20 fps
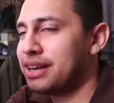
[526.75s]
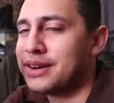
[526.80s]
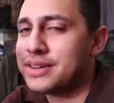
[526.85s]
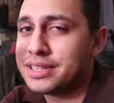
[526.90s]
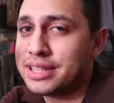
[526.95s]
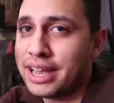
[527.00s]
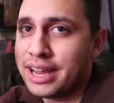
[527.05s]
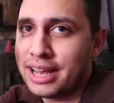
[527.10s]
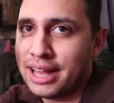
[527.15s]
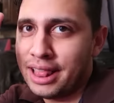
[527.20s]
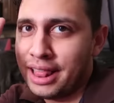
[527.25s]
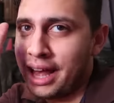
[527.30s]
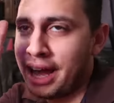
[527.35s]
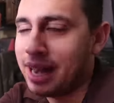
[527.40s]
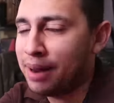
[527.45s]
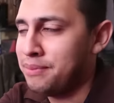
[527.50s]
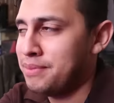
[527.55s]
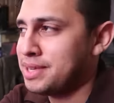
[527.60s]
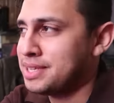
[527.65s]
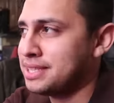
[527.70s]
There's like a
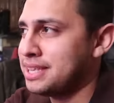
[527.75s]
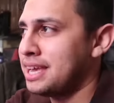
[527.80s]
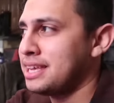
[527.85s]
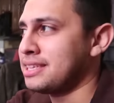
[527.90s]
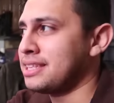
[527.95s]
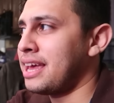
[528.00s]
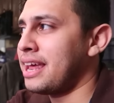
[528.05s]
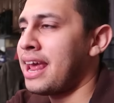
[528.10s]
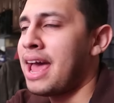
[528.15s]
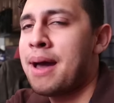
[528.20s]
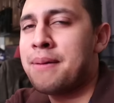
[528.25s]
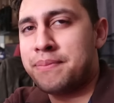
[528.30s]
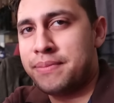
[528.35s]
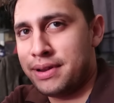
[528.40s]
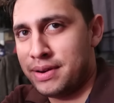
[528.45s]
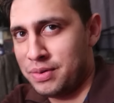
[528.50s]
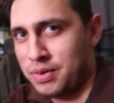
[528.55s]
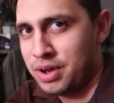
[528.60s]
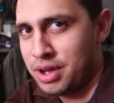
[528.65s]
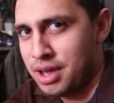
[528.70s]
lot of mistakes that
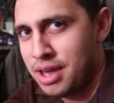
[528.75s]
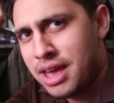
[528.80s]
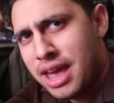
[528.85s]
happen